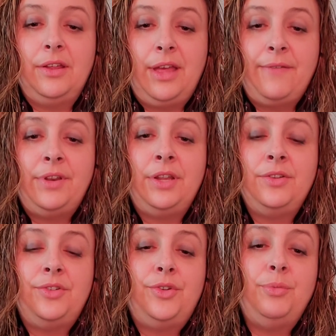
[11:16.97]

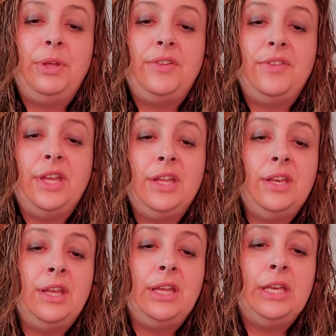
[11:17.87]
evidence to be
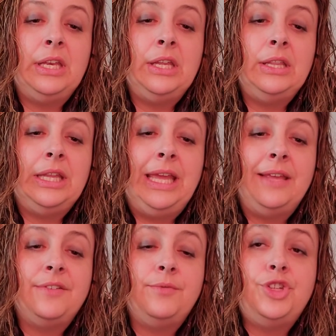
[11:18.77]
seen in the
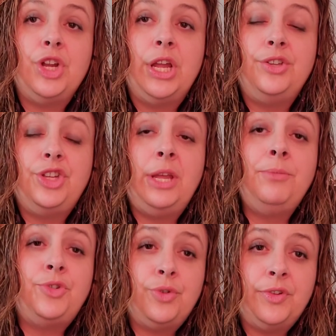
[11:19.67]
case of
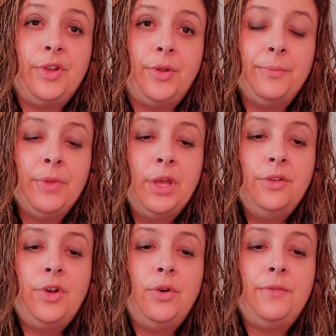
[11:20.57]
James Driscoll.
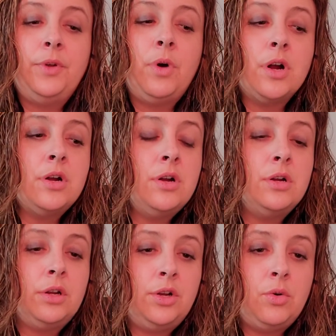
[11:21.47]
So if you are
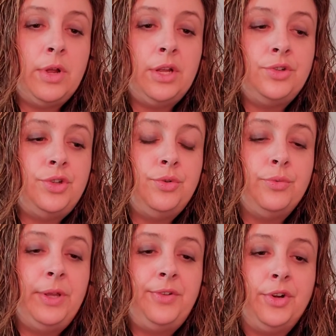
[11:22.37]
going
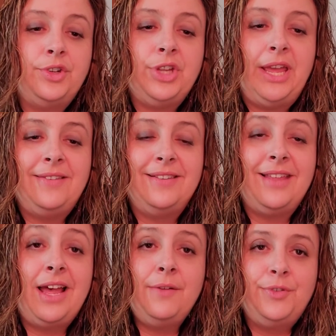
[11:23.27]
to research cases
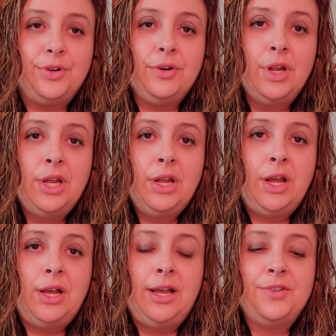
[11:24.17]
after,
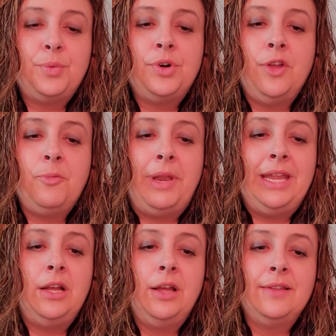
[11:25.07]
as we're not
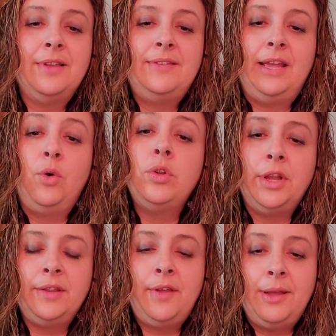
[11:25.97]
spending, as I say, a whole
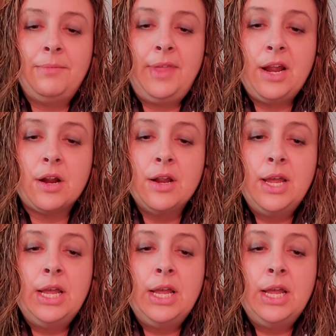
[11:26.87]
lot of time there,